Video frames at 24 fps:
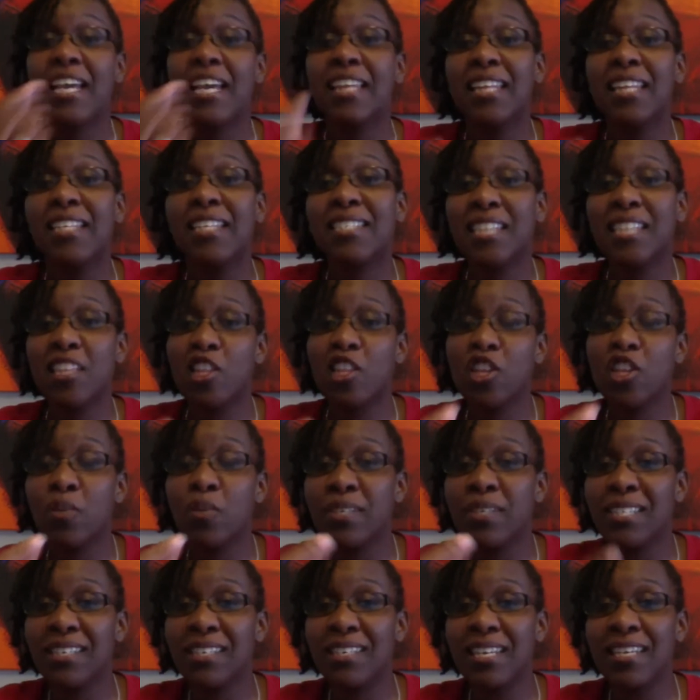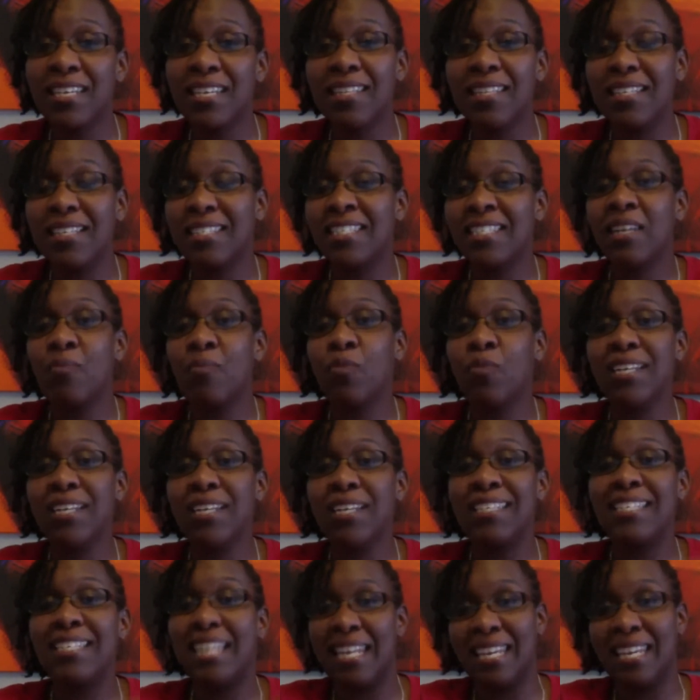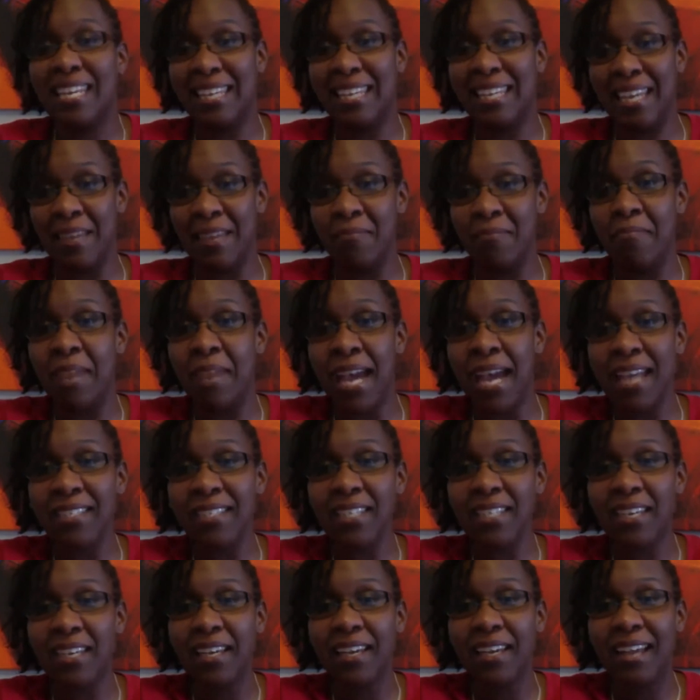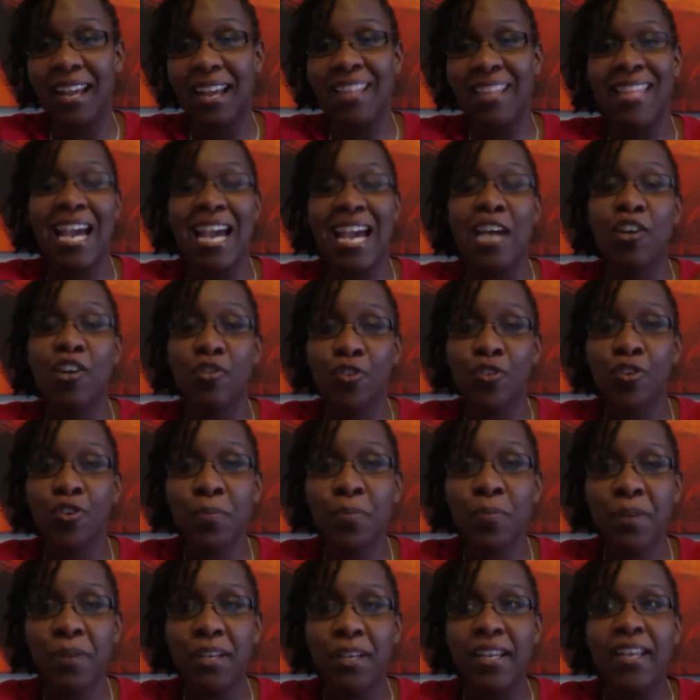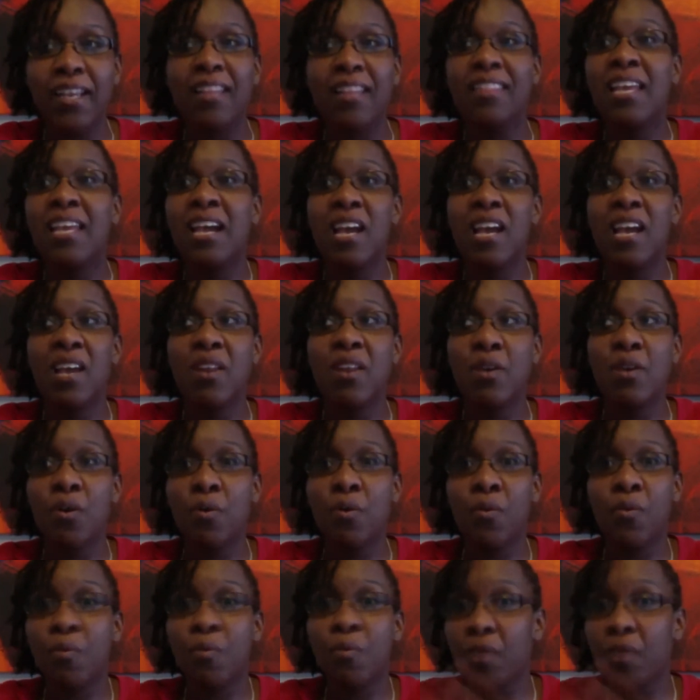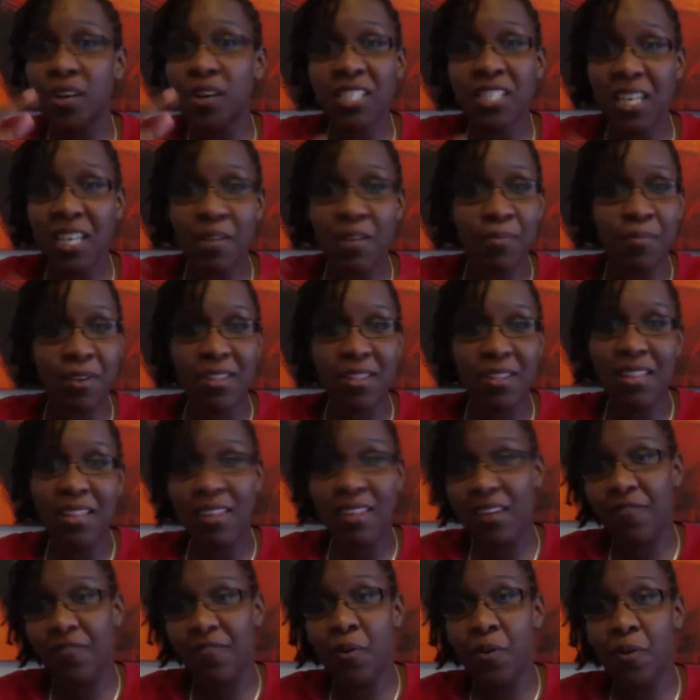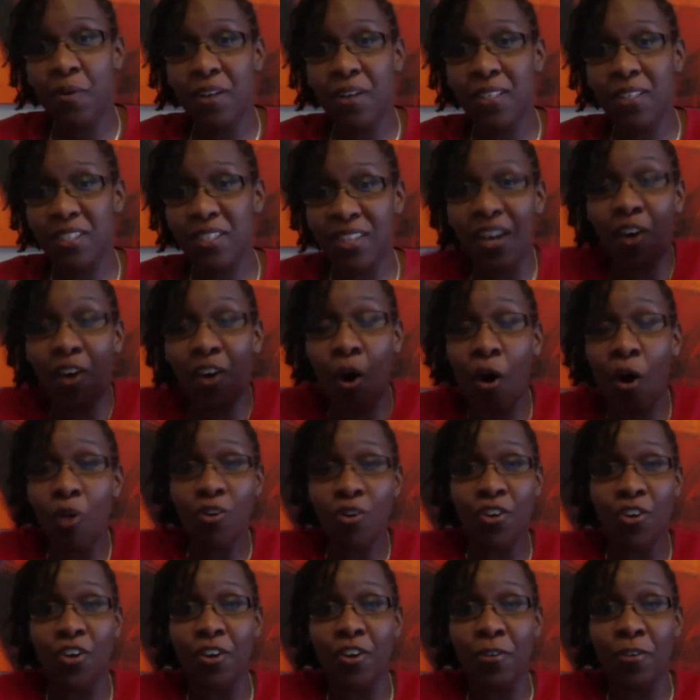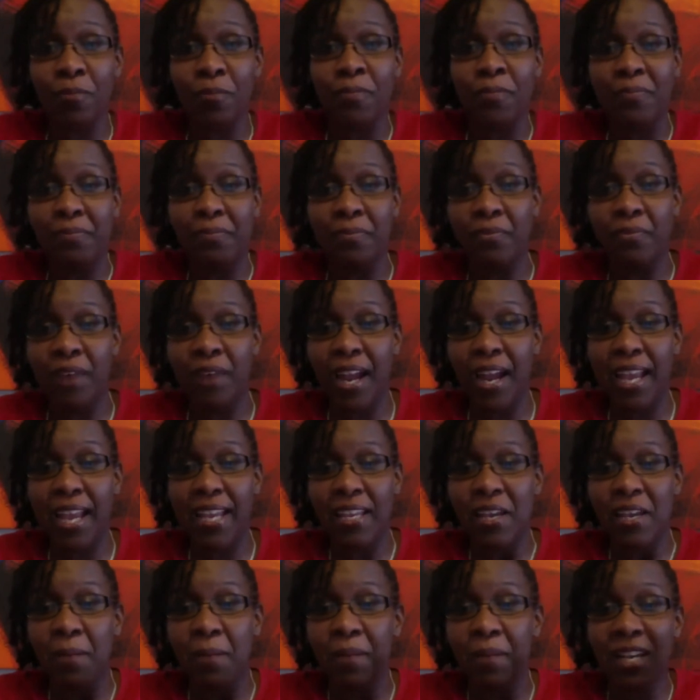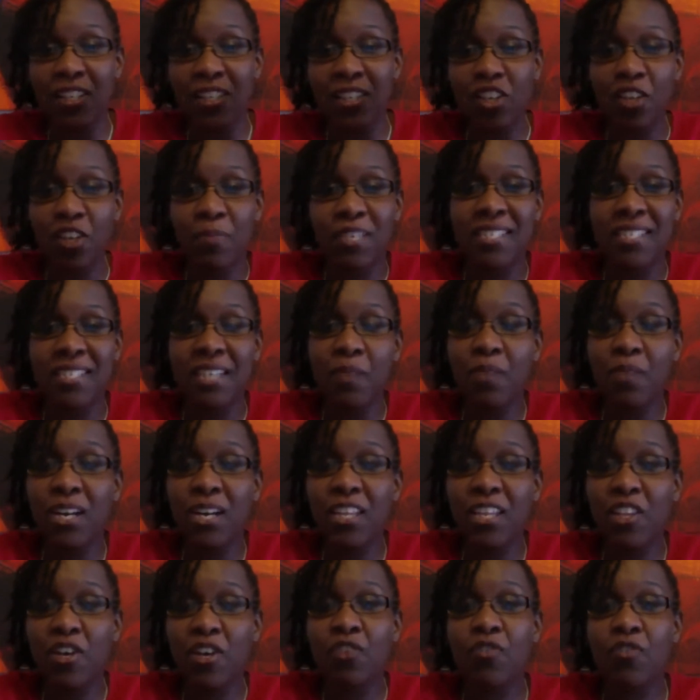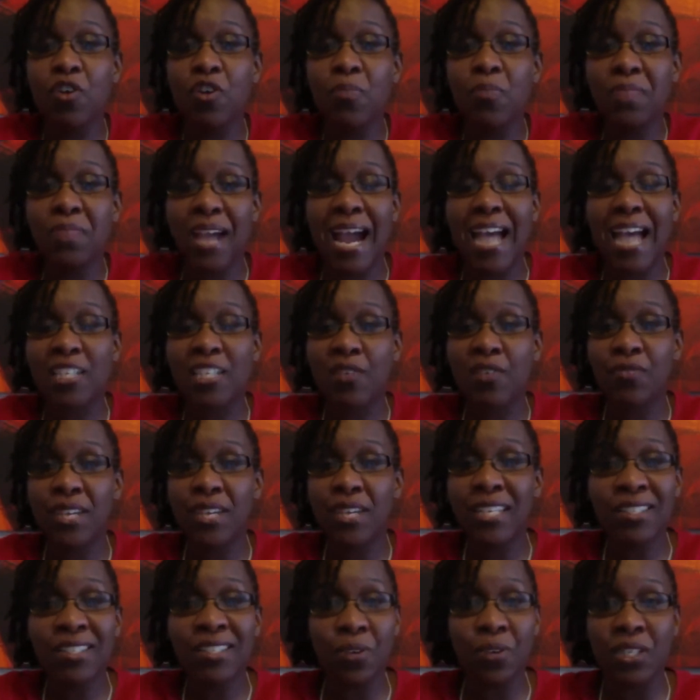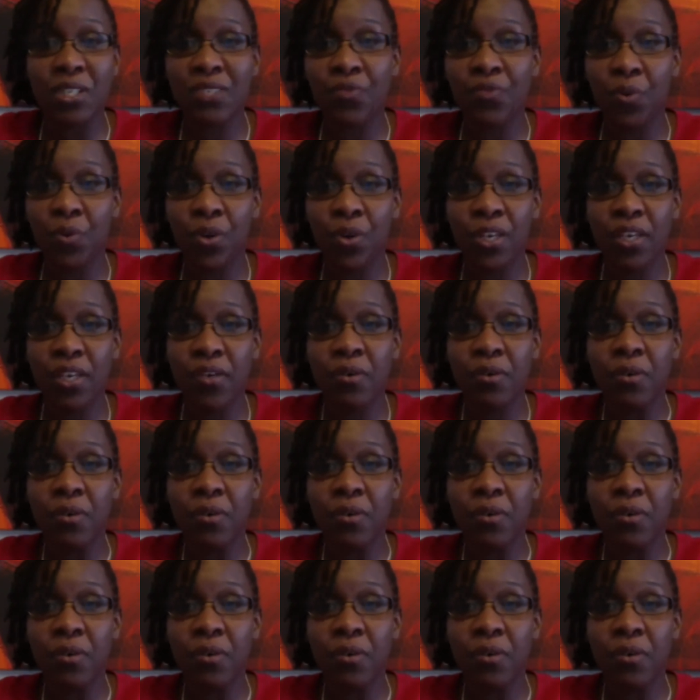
let's say that there was a need that someone didn't get met in that group, then we're just going to bring that thing forward to the whole group, right? Because there could be someone in the group that has a resource for you.